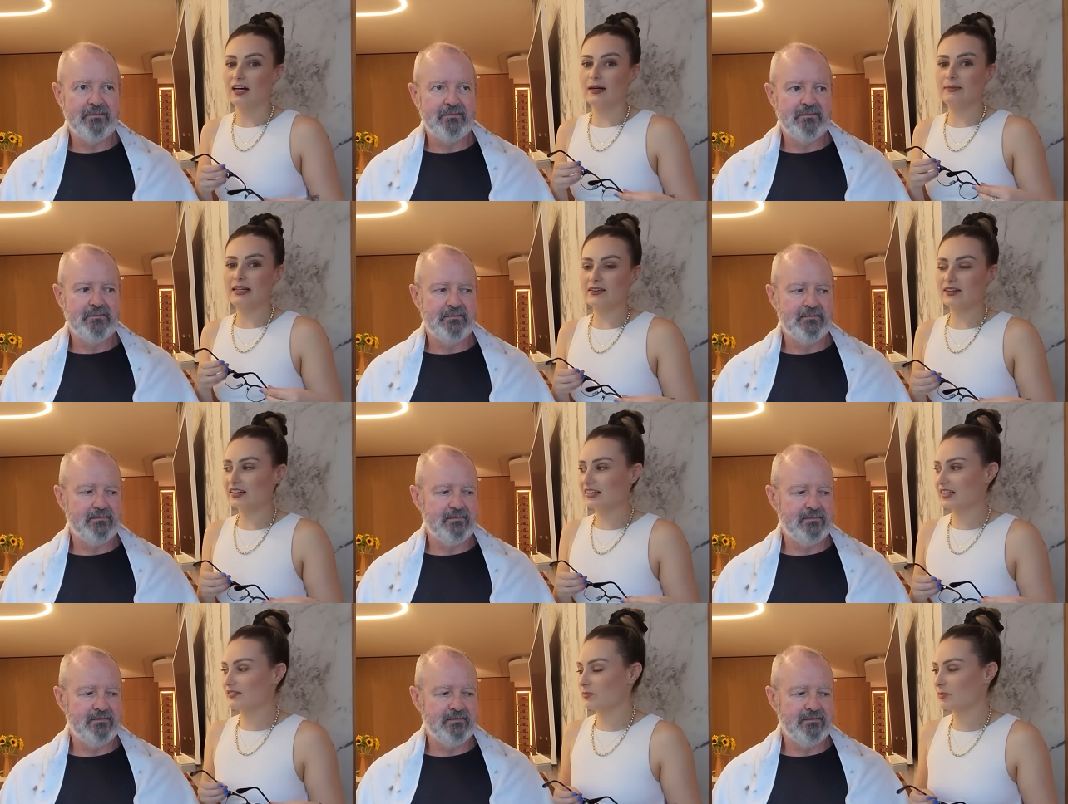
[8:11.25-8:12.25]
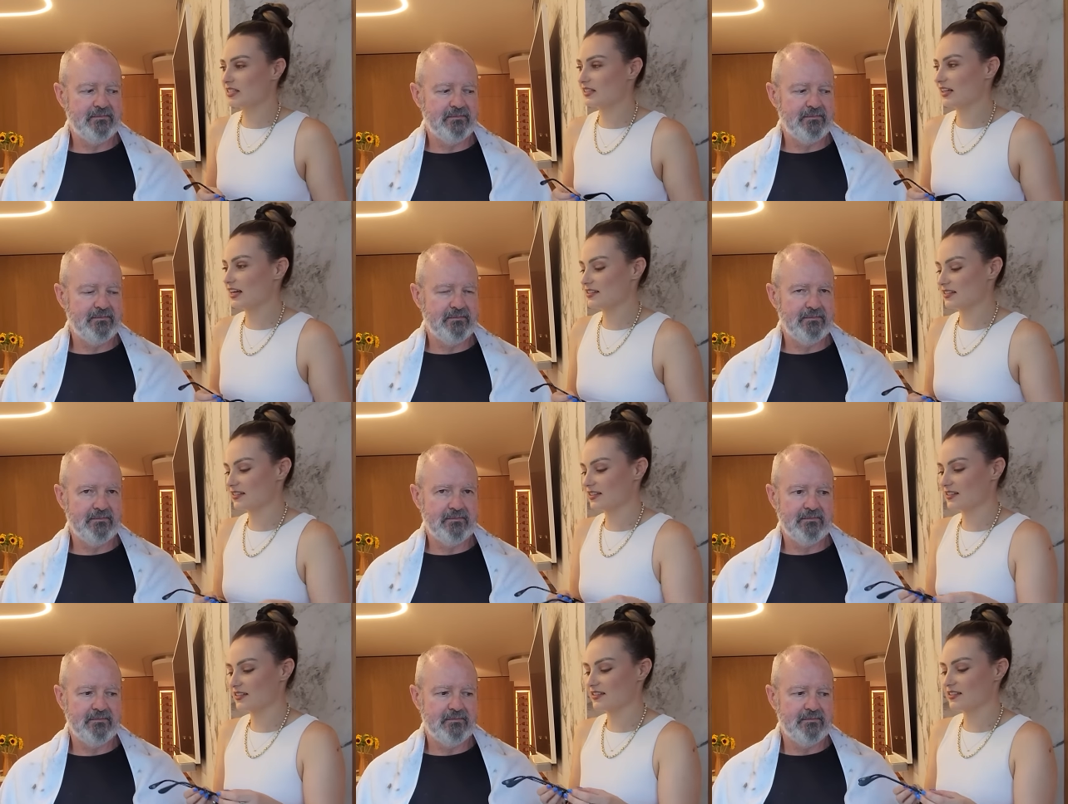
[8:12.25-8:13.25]
Speaker 1: I'm now gonna give him his glasses.
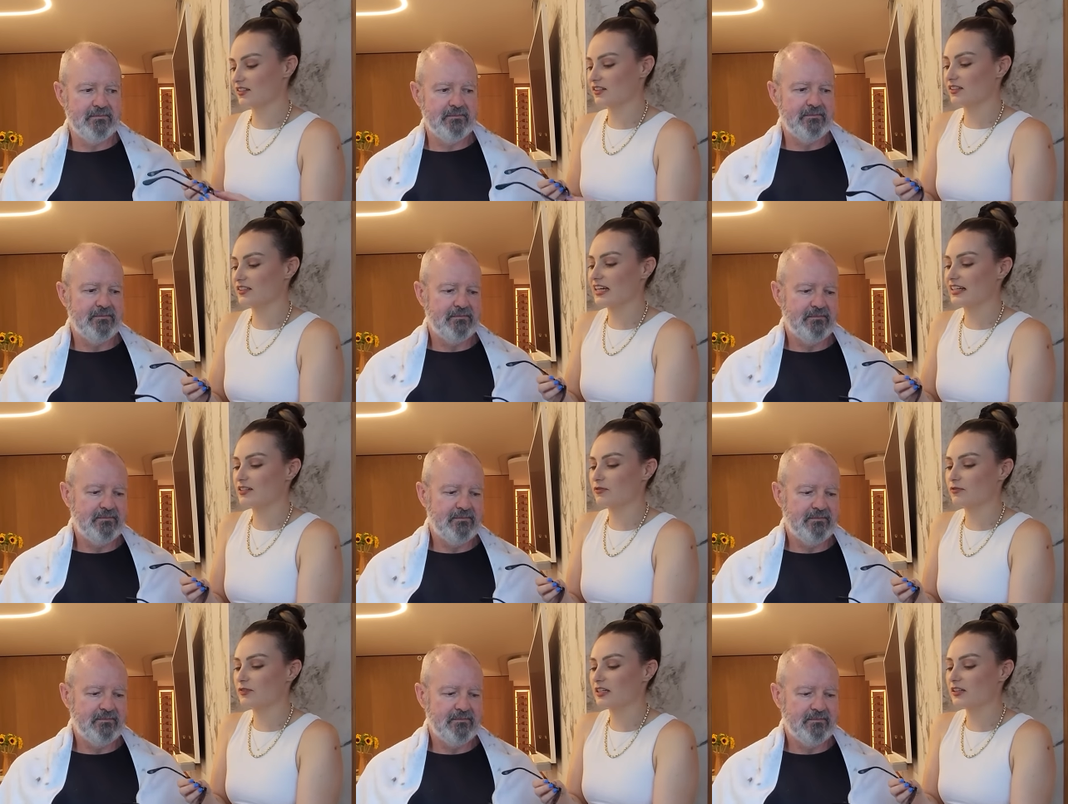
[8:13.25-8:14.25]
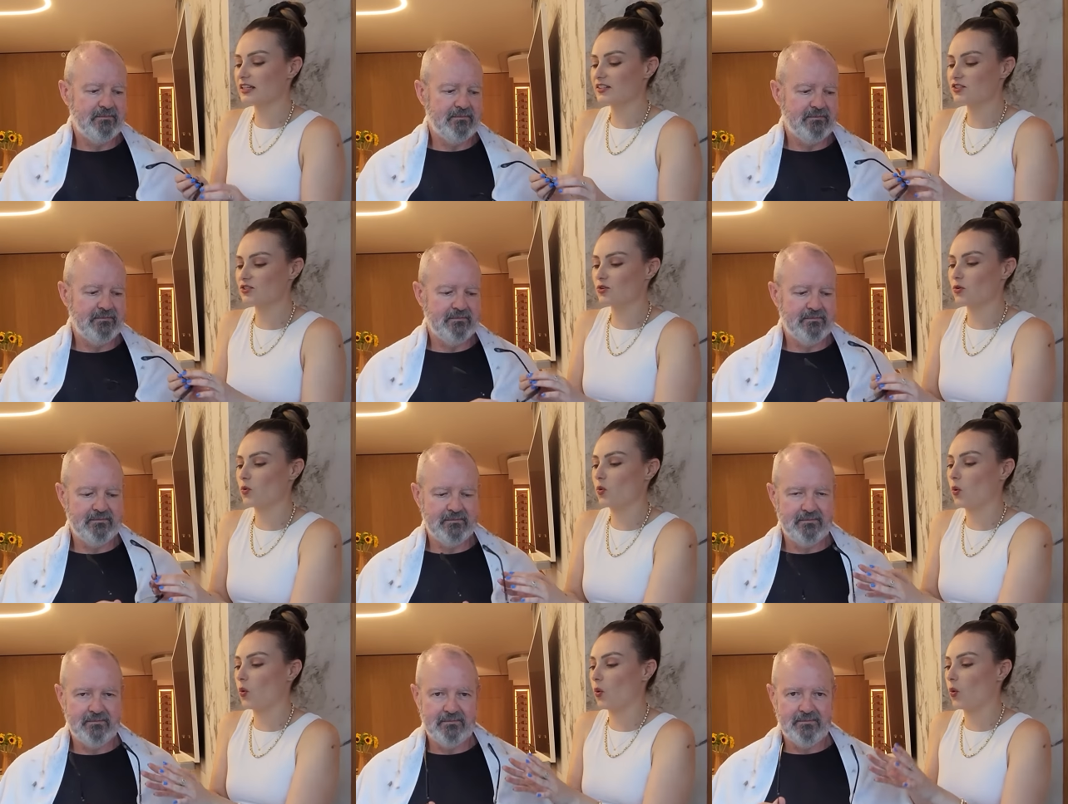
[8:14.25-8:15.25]
He is still yet to feel it
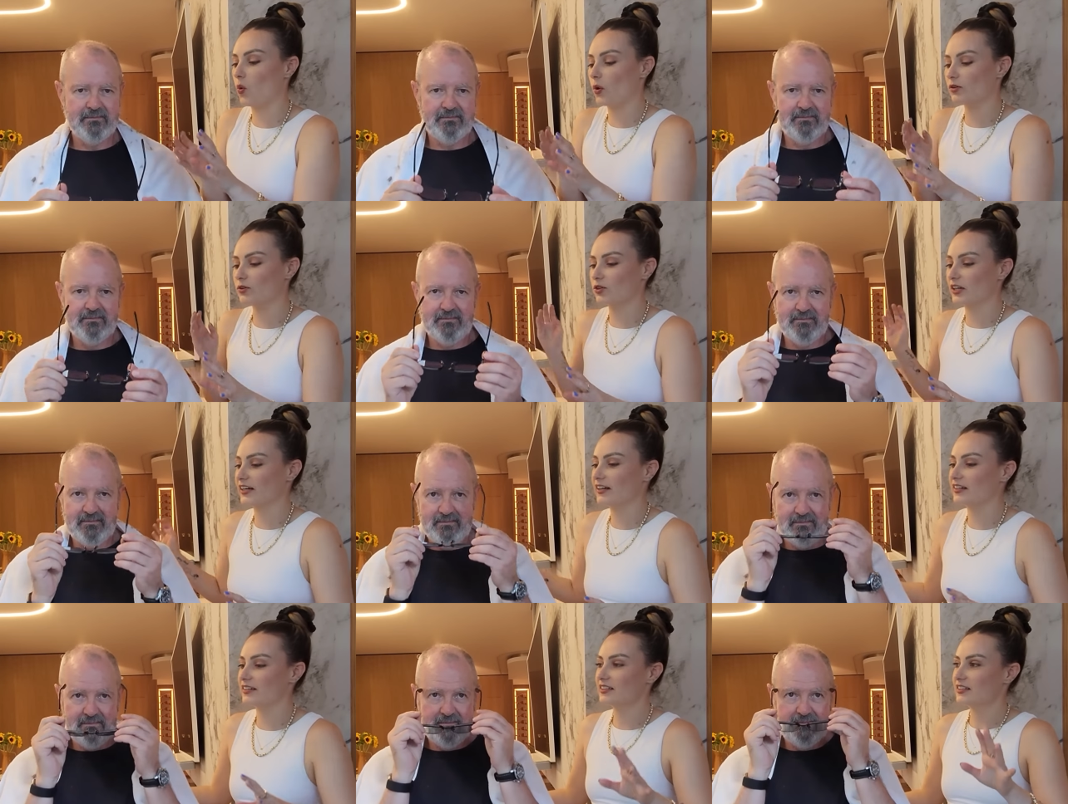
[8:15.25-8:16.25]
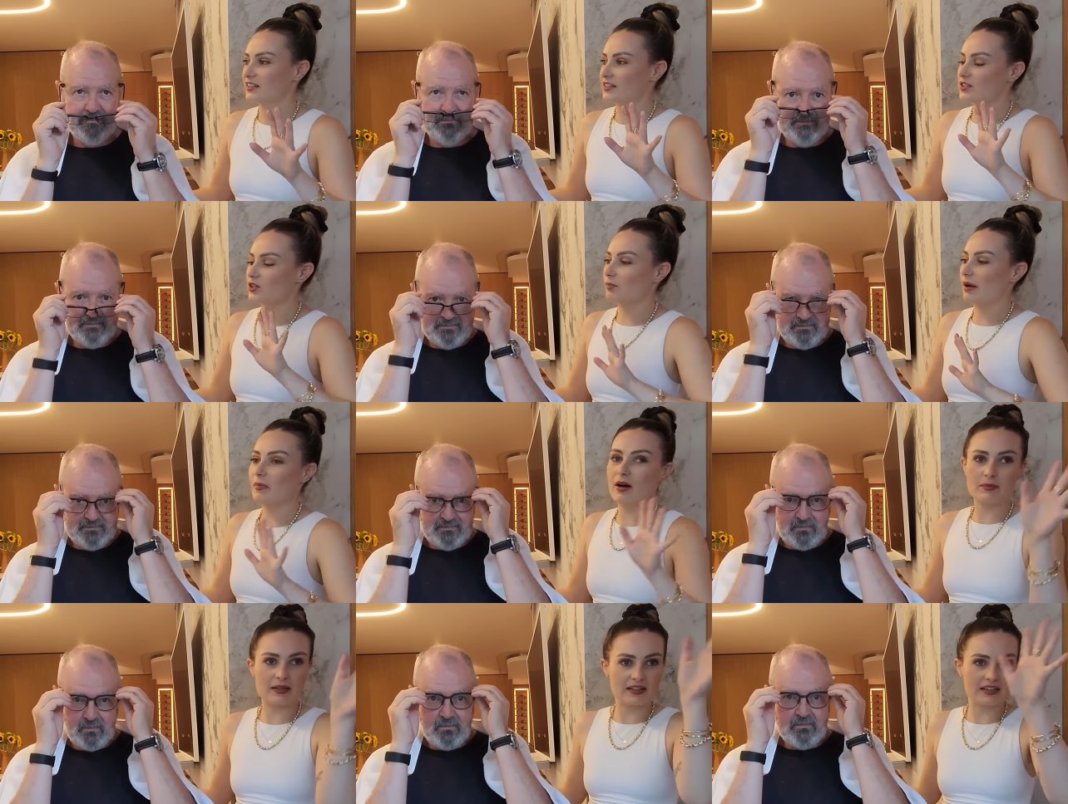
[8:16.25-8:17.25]
or look at it. So my
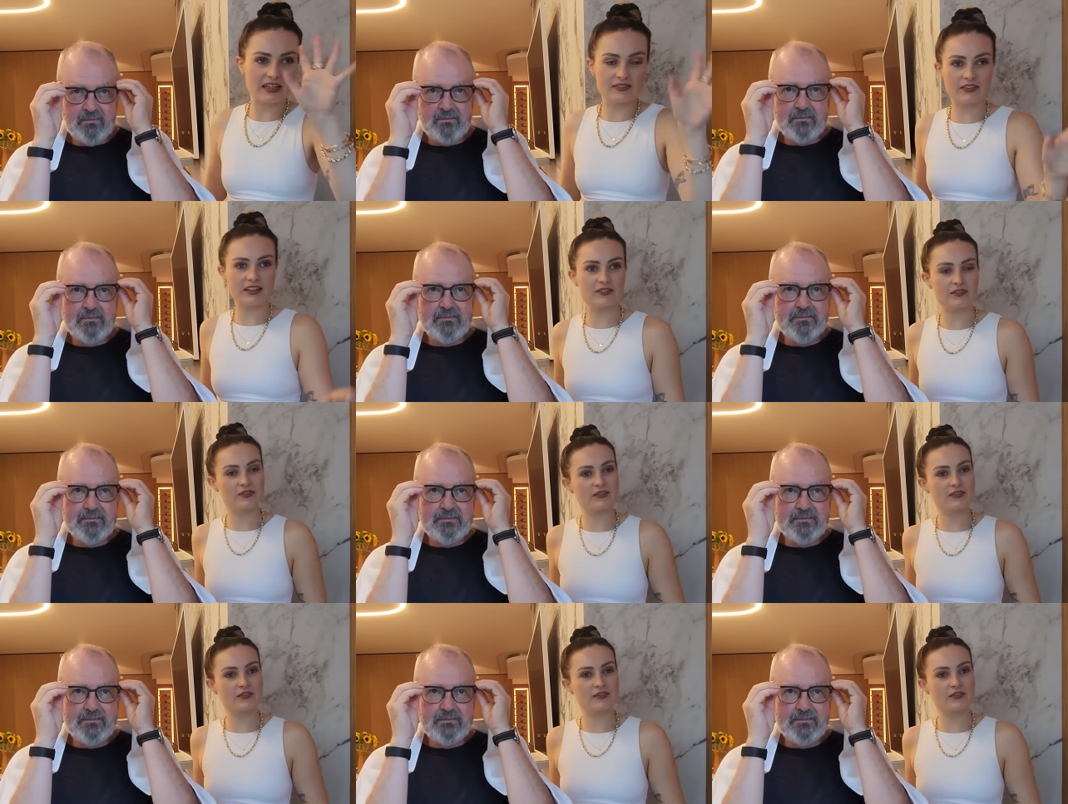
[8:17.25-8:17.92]
mom can kind of give.